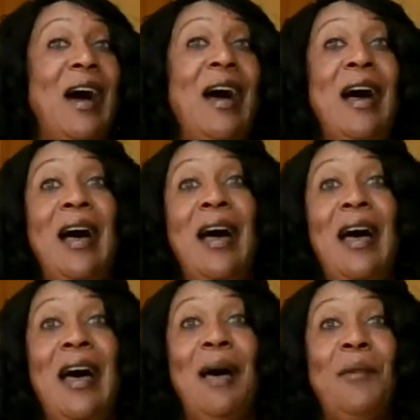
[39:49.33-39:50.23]

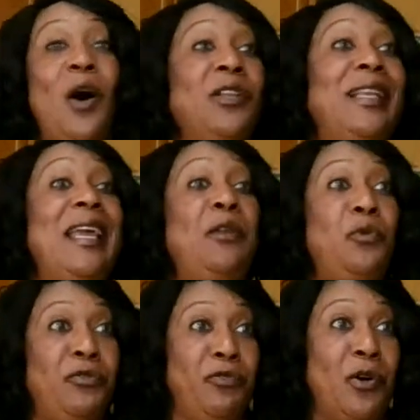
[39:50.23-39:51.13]
On
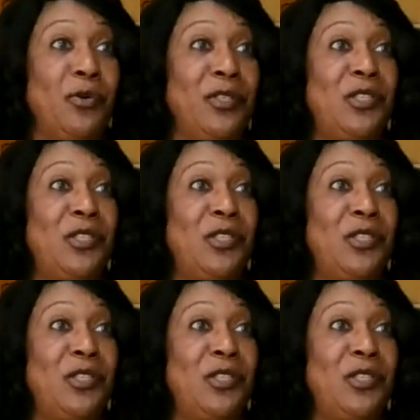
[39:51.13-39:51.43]
Glenwood Road.